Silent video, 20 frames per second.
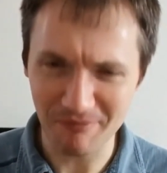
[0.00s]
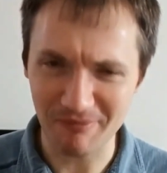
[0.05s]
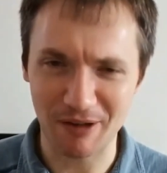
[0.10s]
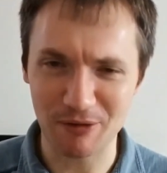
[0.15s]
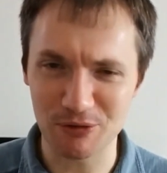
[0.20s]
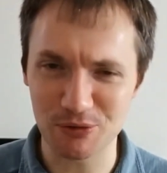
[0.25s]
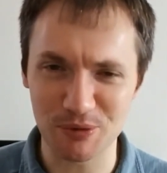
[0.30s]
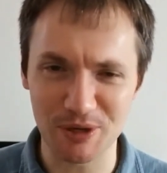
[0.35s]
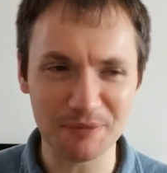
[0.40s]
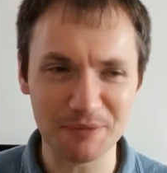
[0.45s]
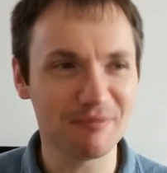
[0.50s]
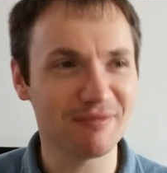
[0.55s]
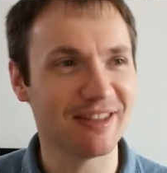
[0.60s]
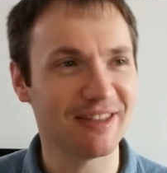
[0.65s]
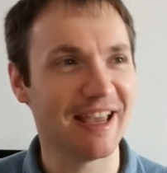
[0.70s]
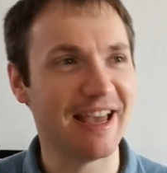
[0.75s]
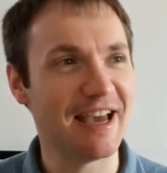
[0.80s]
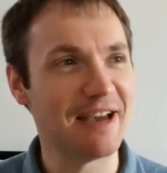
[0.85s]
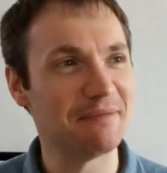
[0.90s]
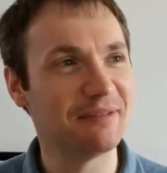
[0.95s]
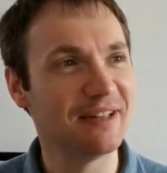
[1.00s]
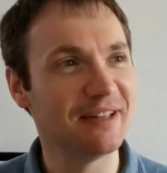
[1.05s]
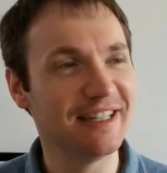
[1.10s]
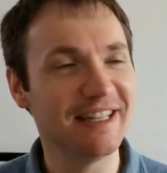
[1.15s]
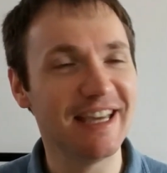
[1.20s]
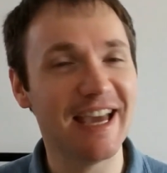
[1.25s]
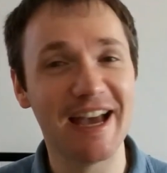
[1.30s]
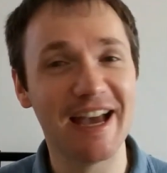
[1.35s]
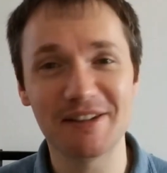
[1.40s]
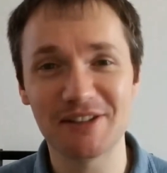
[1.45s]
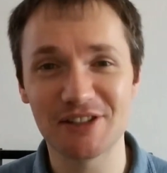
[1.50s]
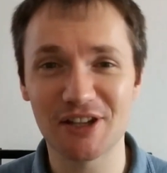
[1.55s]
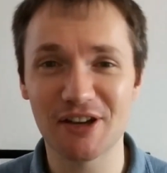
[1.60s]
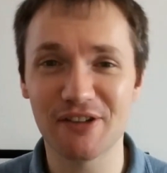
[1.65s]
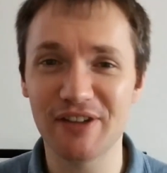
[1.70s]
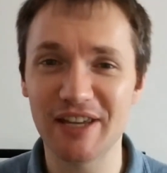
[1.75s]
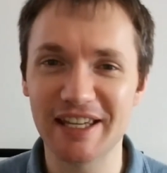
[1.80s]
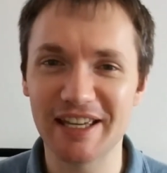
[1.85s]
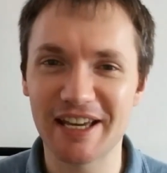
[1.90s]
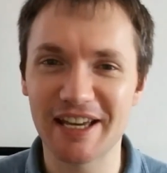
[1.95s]
that was weird. I
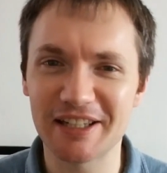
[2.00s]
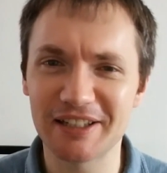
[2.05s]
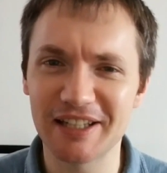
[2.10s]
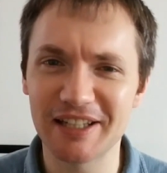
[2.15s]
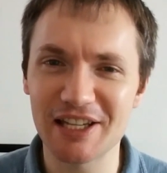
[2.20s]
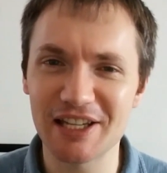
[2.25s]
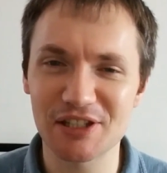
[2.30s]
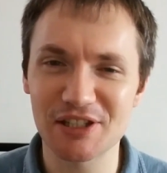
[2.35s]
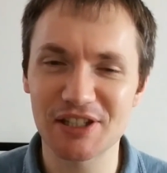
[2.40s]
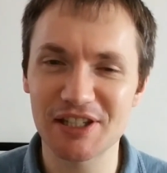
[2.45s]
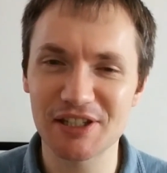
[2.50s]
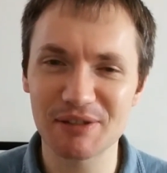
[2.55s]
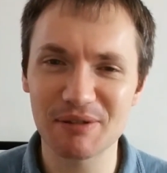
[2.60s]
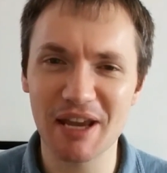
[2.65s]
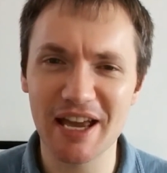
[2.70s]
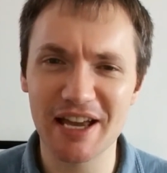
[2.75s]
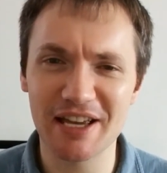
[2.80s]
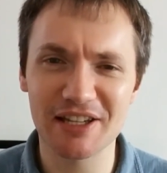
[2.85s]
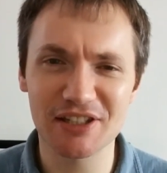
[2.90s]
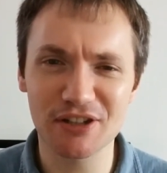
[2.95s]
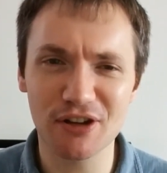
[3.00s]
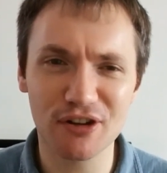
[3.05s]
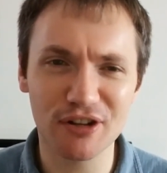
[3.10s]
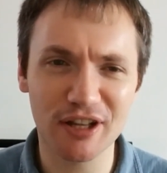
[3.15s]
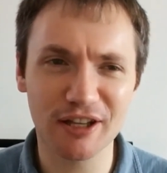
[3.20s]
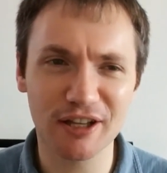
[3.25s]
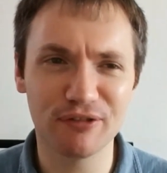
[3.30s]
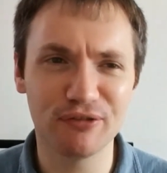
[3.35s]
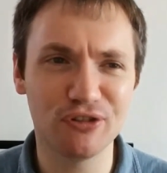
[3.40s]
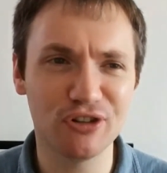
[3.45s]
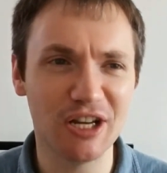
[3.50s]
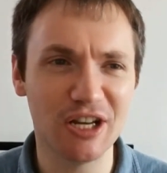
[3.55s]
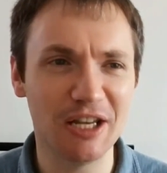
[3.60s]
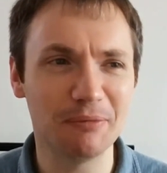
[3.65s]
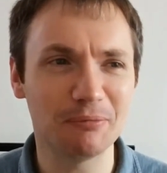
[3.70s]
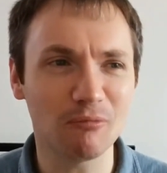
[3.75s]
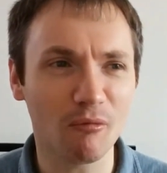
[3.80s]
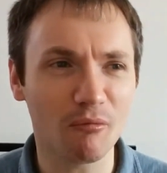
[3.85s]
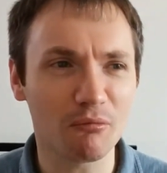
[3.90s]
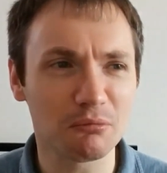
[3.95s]
think it's got like a
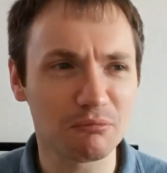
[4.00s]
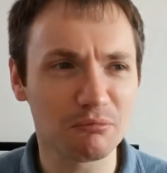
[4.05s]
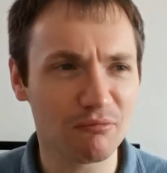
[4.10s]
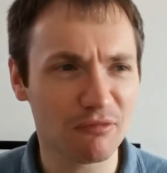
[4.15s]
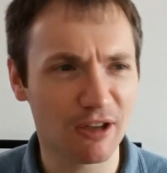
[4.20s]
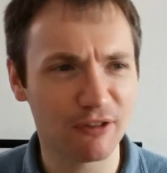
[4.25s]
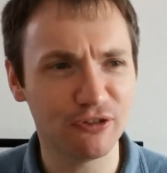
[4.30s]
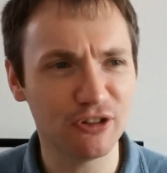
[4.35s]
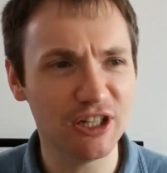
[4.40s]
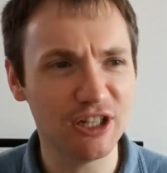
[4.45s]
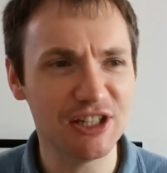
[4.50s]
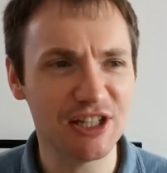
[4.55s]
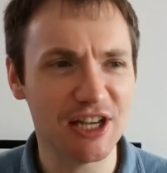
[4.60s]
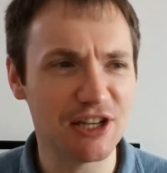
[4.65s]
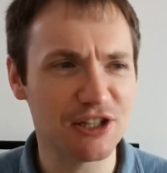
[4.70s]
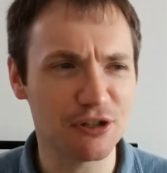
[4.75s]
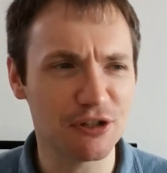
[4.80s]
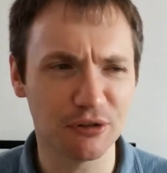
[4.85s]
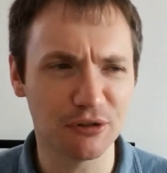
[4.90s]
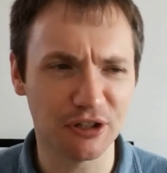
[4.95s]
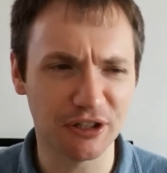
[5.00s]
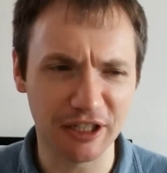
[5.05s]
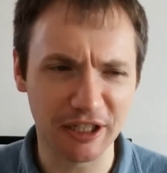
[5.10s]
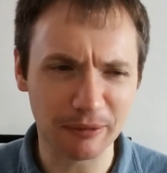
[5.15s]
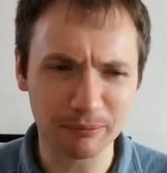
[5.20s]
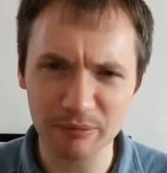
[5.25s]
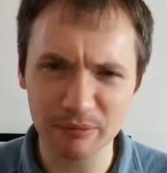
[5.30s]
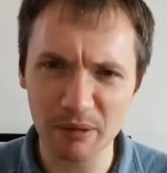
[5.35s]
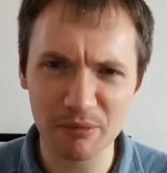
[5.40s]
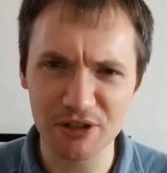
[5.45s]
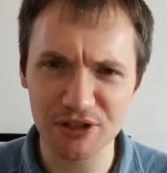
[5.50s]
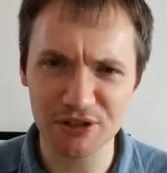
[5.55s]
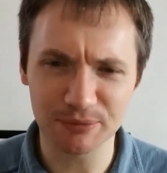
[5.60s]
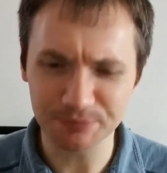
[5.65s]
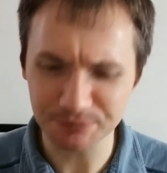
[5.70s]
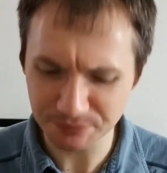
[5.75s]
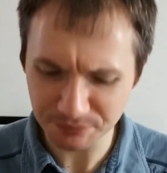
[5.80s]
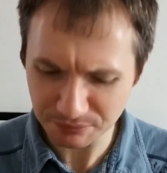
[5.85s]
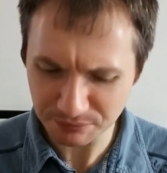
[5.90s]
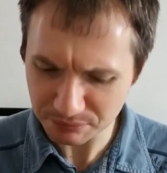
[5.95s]
funny taste going on in it. Maybe
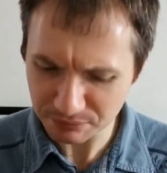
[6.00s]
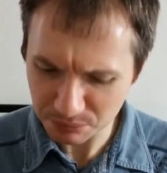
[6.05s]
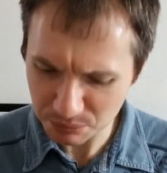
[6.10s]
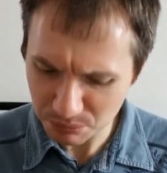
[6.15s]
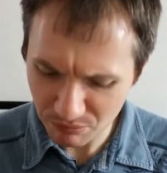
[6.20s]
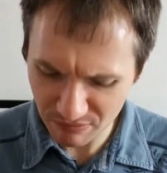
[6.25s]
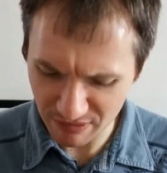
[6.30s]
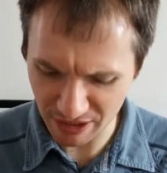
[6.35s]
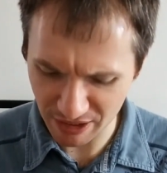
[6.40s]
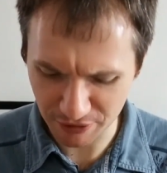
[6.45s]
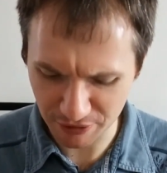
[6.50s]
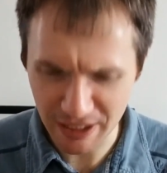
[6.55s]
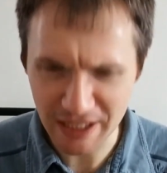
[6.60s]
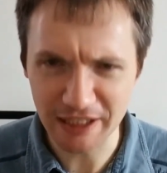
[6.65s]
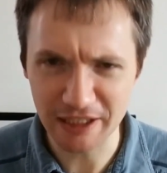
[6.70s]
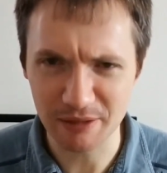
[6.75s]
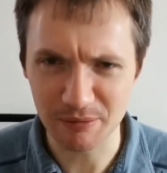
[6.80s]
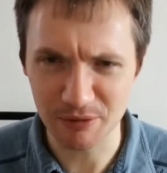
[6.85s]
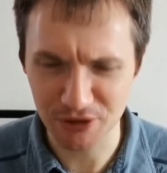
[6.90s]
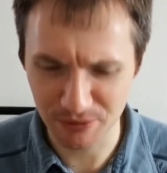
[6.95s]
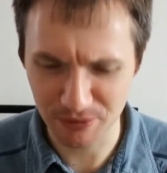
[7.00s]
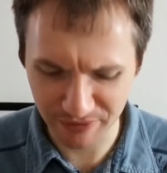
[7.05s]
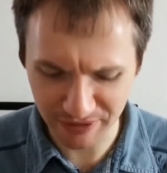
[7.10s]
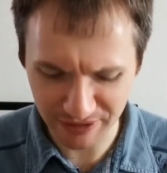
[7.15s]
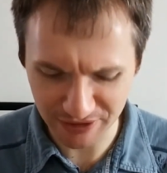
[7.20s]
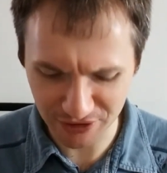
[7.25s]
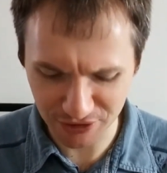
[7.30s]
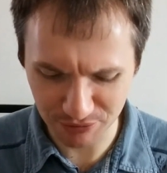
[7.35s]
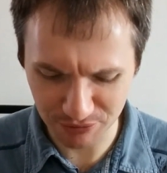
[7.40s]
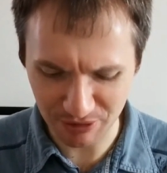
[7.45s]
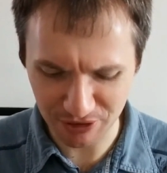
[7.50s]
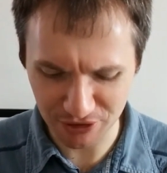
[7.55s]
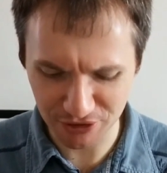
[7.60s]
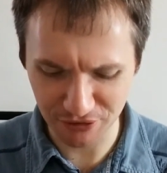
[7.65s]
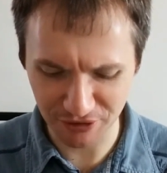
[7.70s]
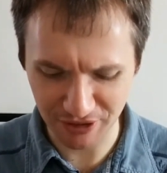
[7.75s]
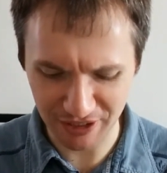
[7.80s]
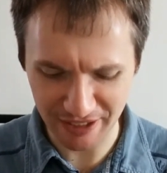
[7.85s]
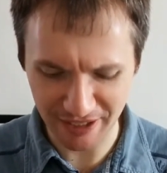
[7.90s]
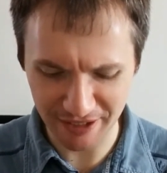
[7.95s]
it's, I don't know, helium or something that's been
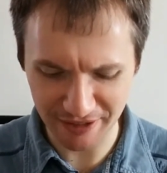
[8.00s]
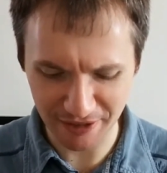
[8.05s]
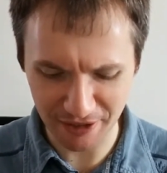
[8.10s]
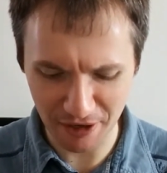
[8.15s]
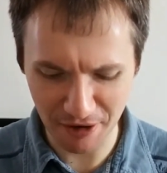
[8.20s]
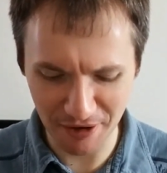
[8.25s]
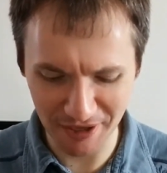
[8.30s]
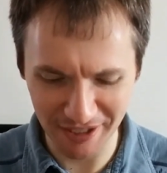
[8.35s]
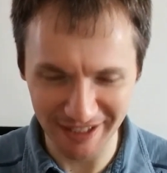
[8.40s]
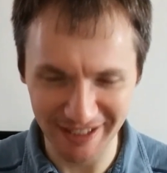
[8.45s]
stuck in it, I don't